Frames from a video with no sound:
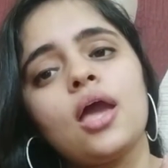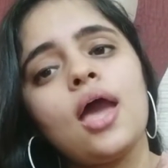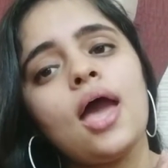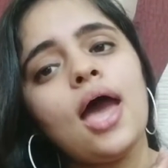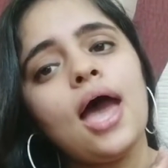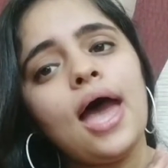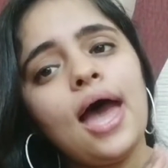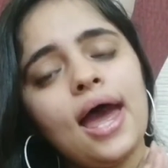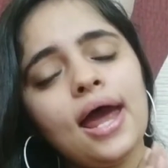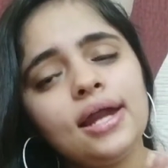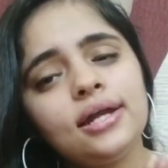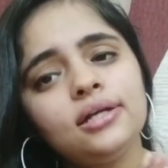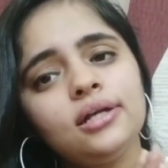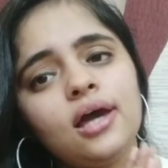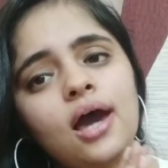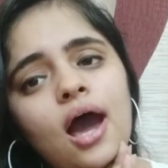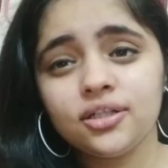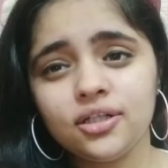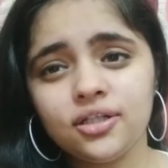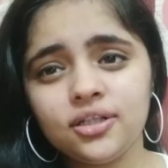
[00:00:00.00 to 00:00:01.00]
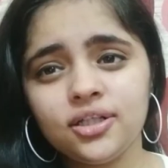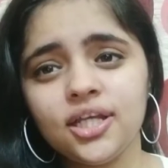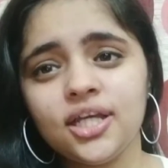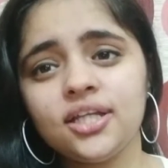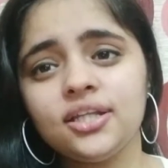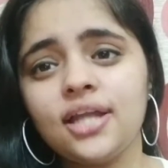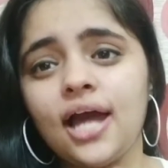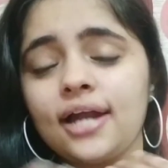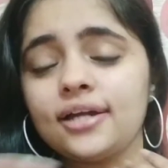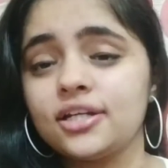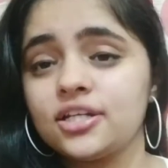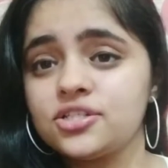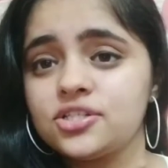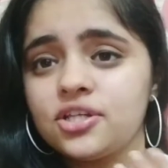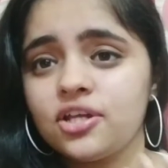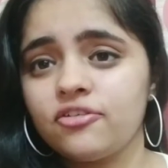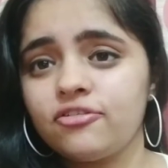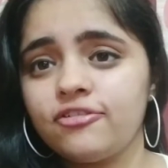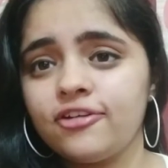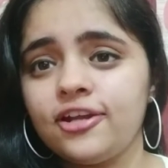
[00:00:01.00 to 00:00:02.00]
And the thing that is
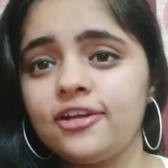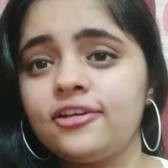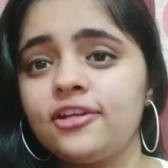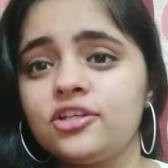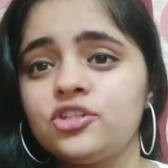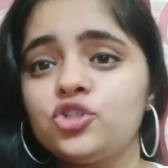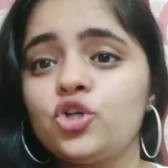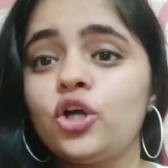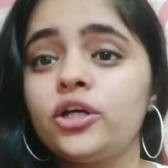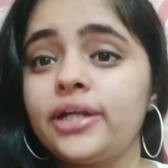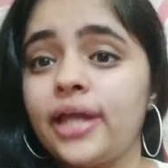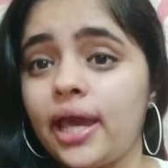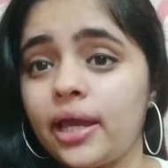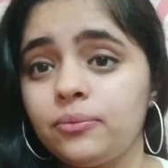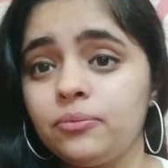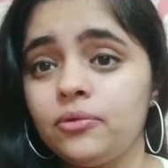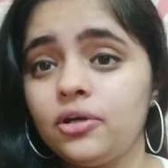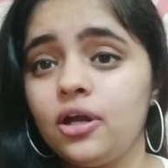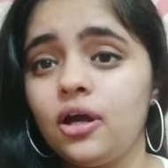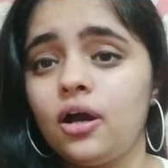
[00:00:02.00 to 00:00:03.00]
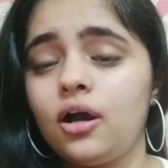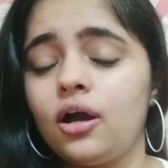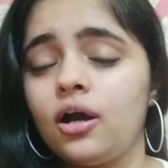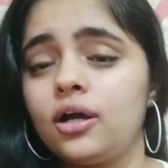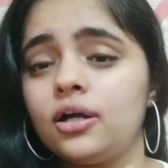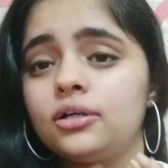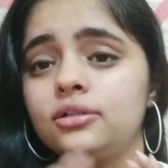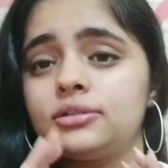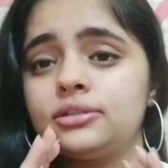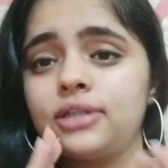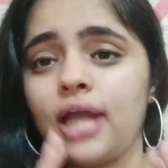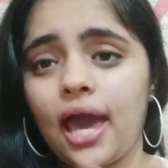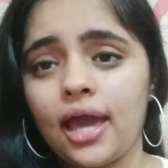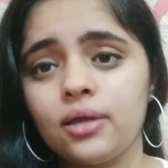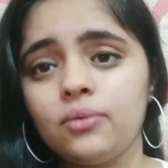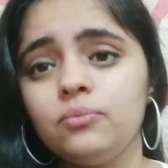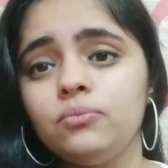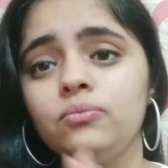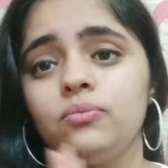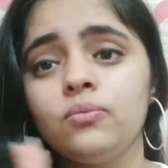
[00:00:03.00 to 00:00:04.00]
different is your time
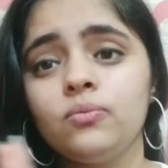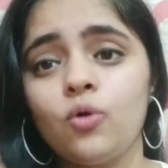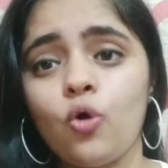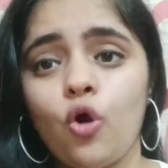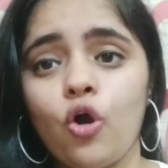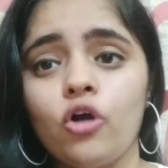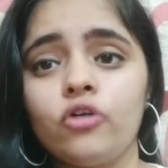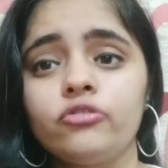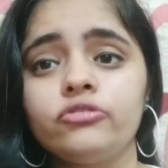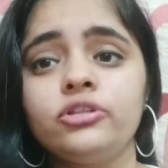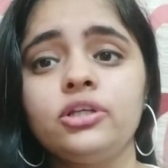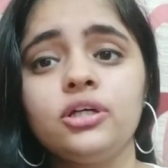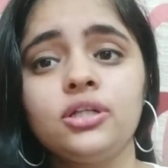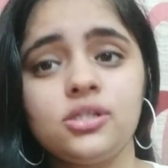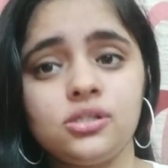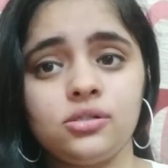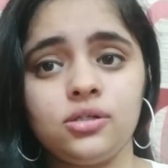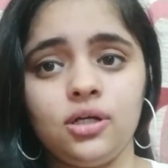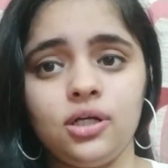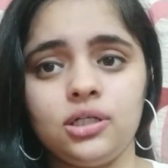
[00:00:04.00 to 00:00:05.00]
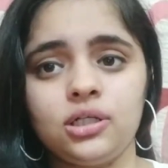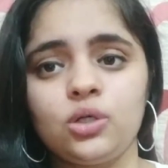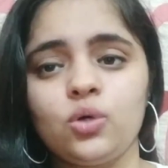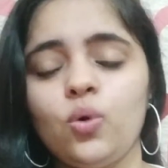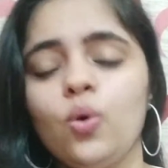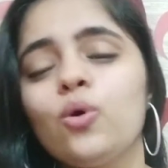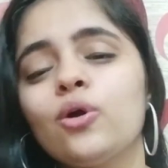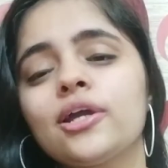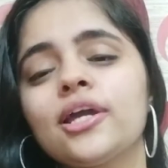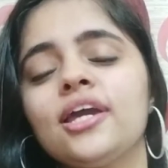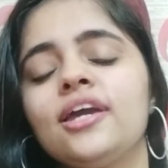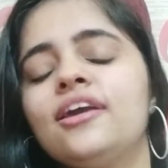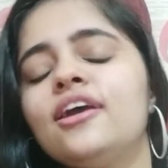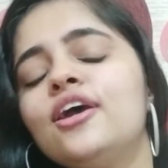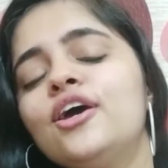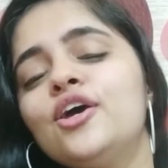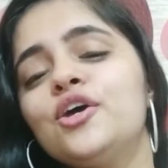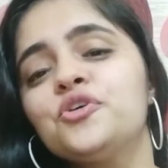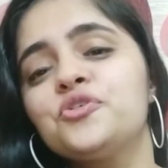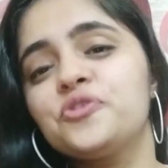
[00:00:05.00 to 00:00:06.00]
of the result. Okay,
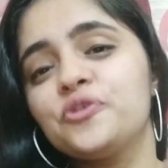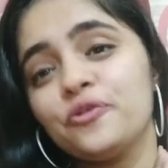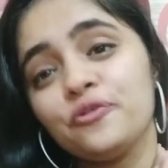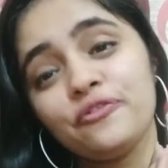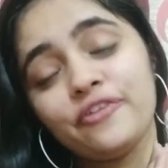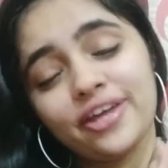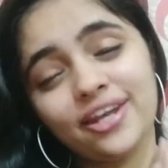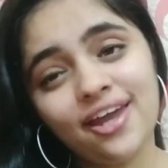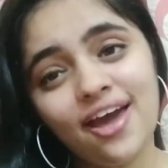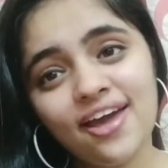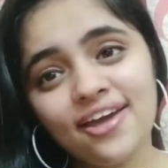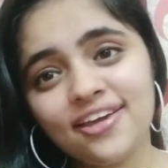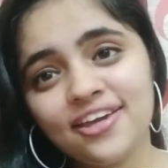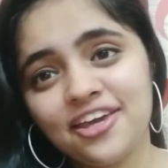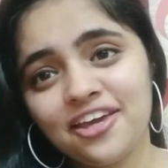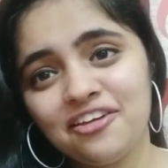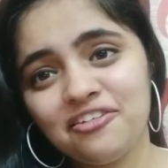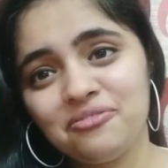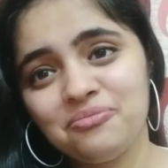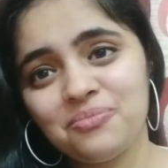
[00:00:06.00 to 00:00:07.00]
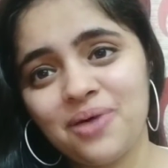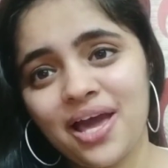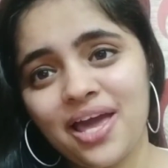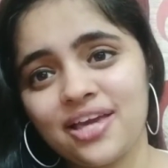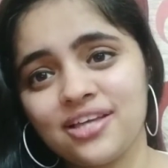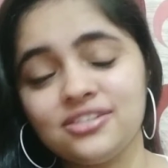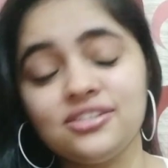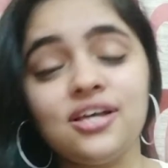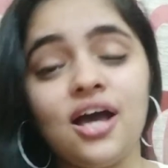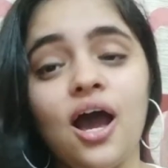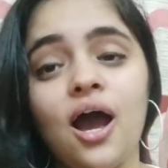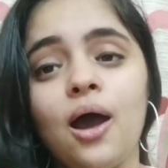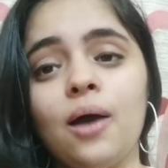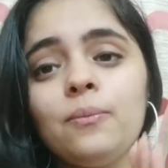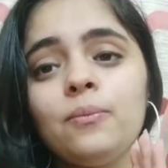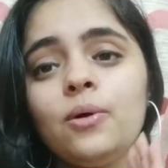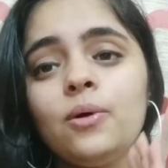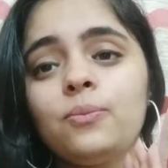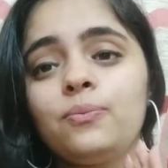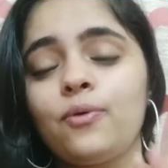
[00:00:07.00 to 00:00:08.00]
so when I gave my
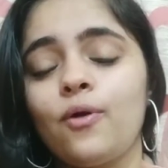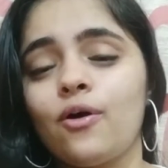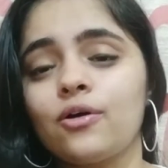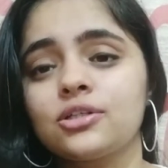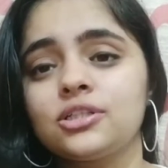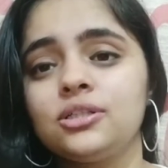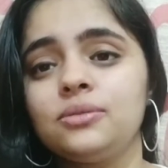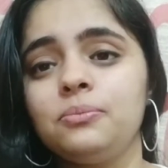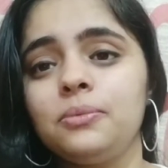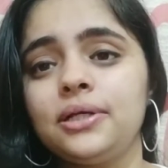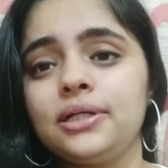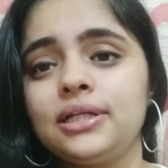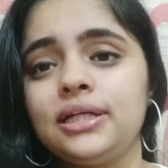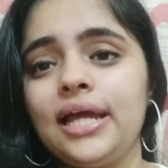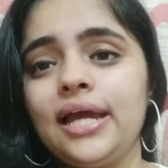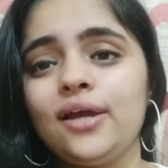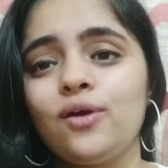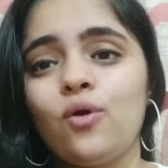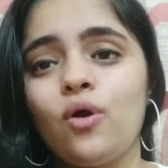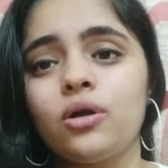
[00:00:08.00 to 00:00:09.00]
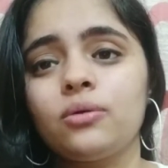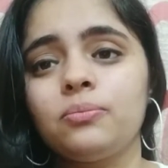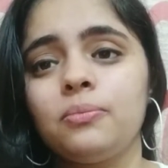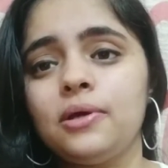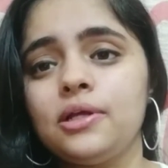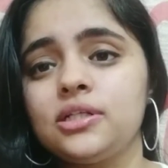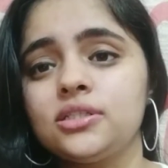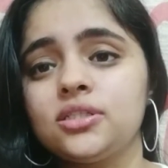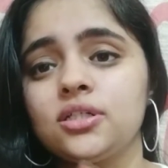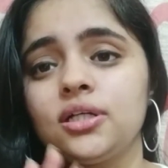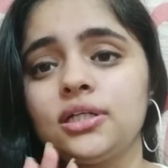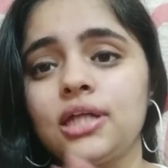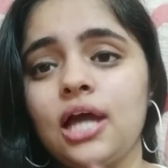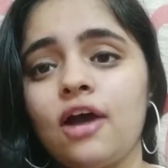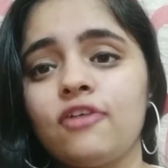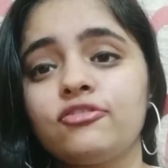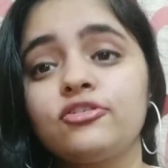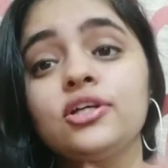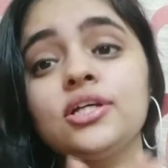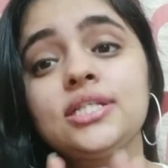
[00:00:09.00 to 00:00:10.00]
exam, approximately I got my result
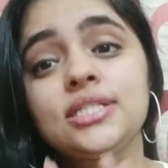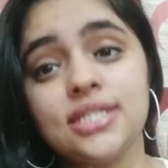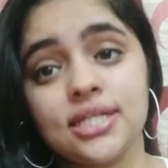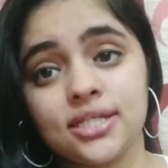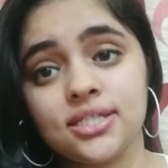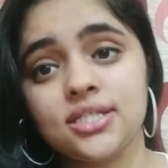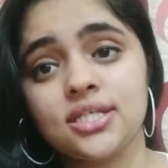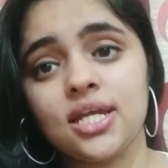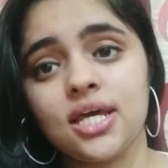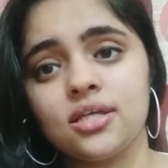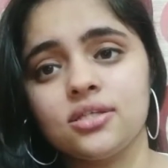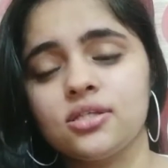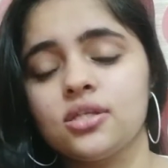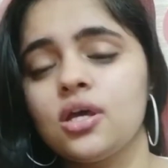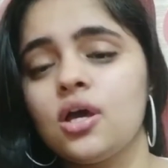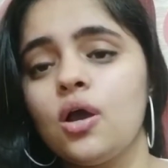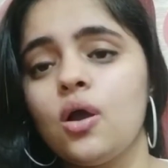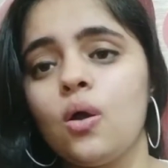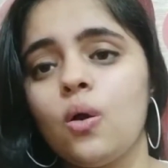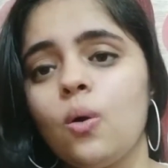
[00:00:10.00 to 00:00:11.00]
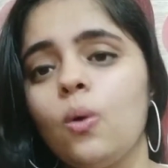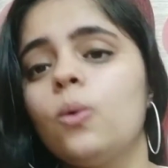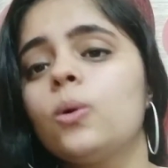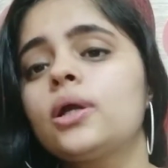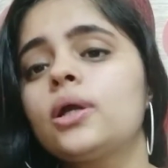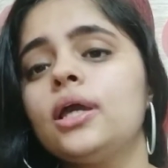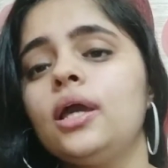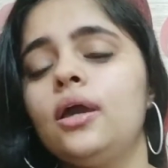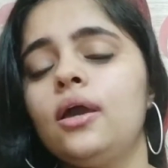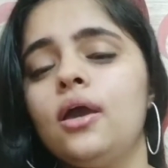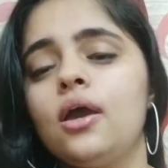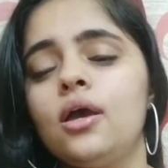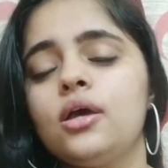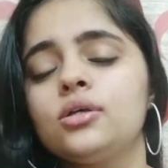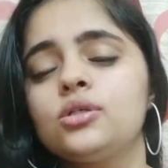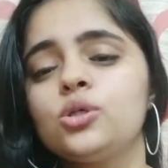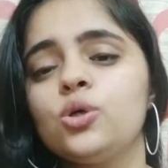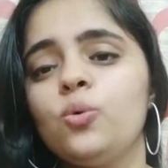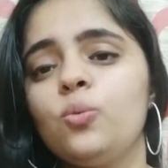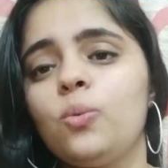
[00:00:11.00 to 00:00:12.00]
after 6 days. Okay,
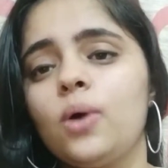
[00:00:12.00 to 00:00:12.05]
so